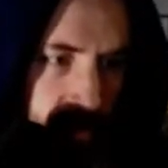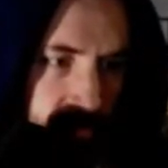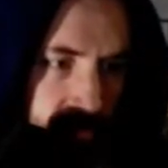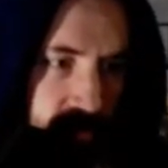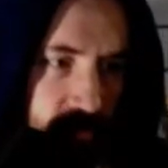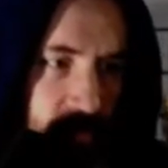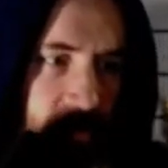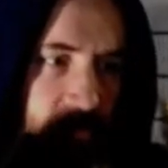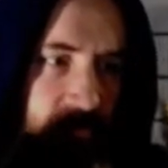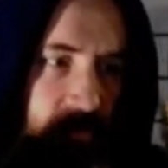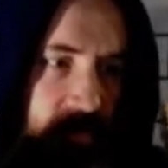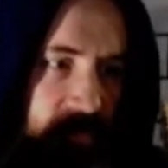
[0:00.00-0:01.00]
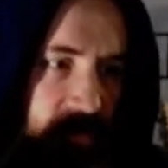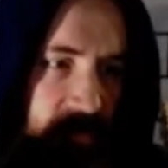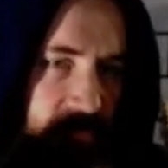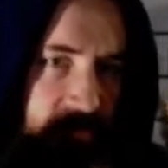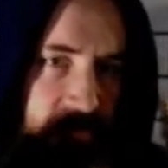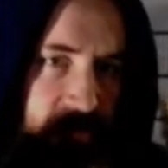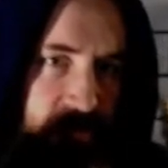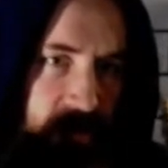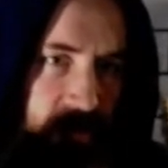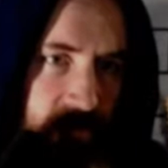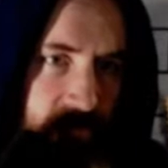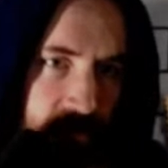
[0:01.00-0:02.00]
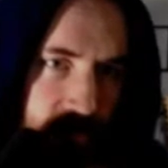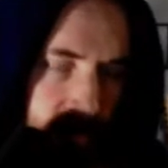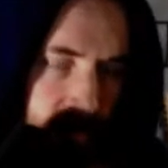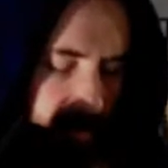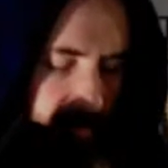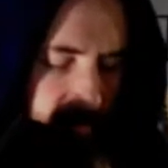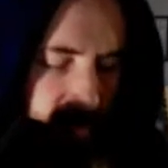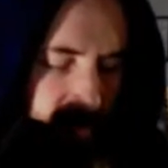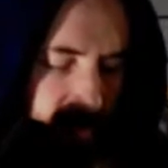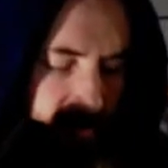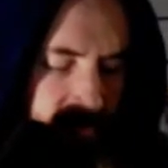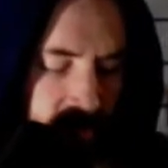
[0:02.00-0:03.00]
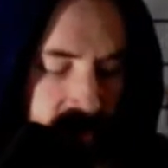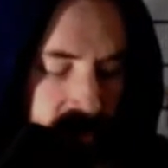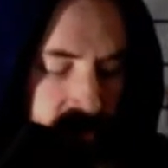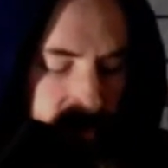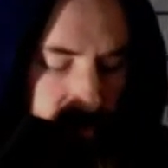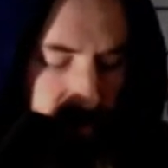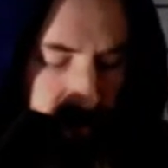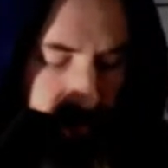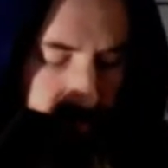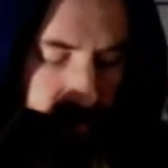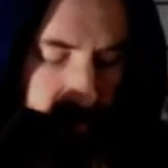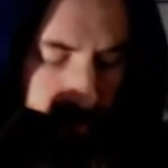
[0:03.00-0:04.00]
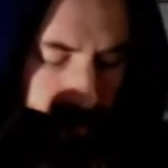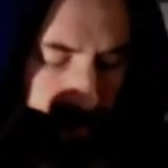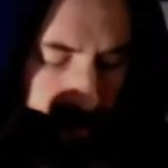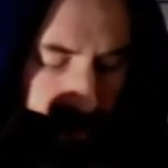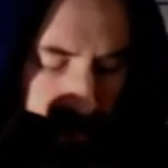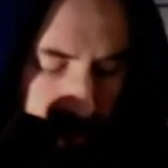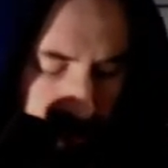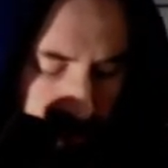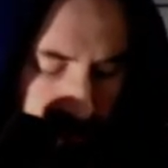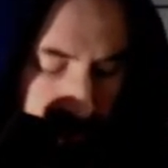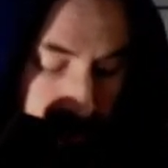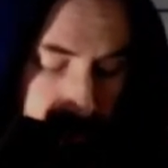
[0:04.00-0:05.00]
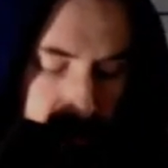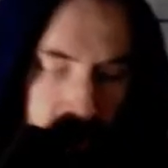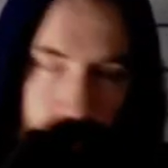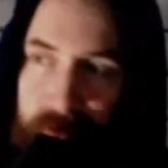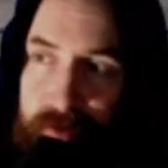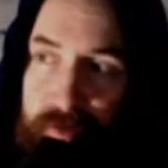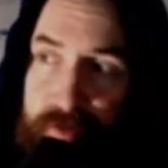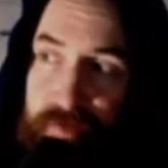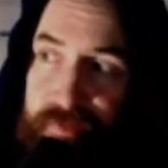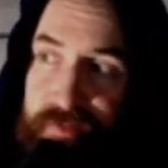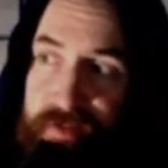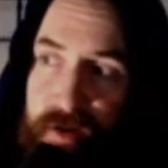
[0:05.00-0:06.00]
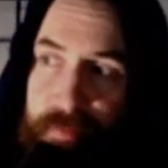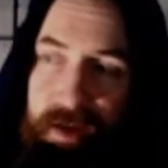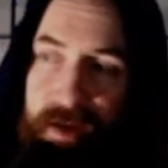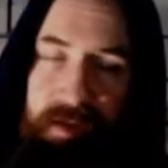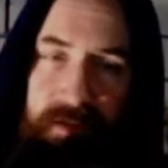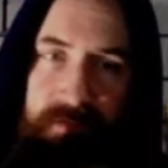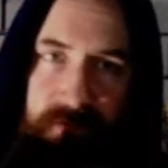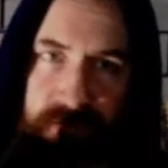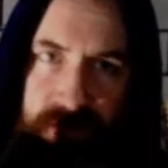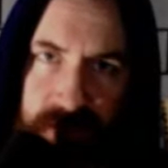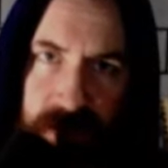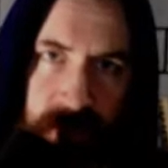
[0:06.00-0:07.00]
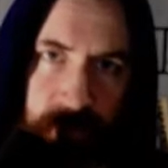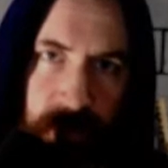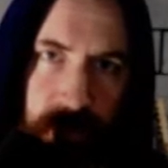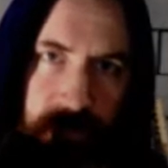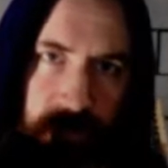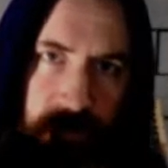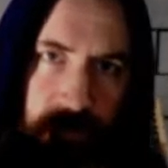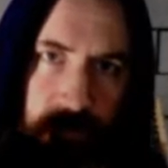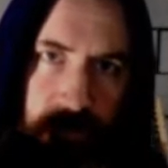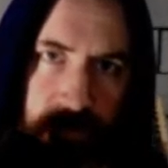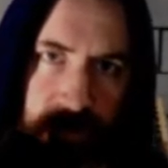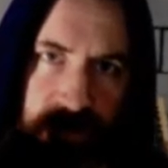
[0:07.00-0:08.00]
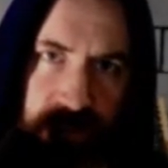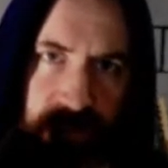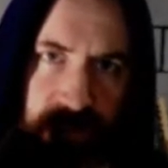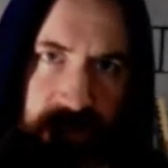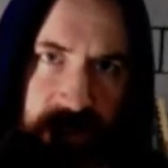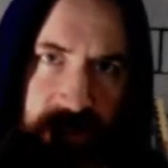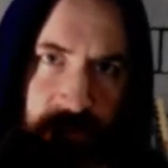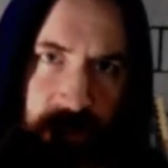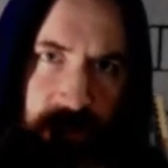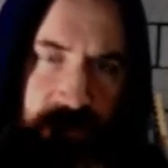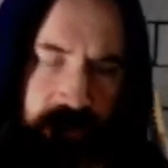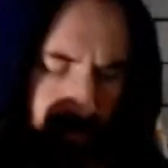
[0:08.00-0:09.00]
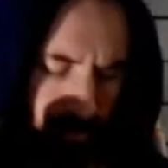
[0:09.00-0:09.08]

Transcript: Feel free to leave a guess in the chat. Feel free to leave a guess. Here's our next chord. If you're a guitar player and you're just staring at my hands, shame on you. Shame on you.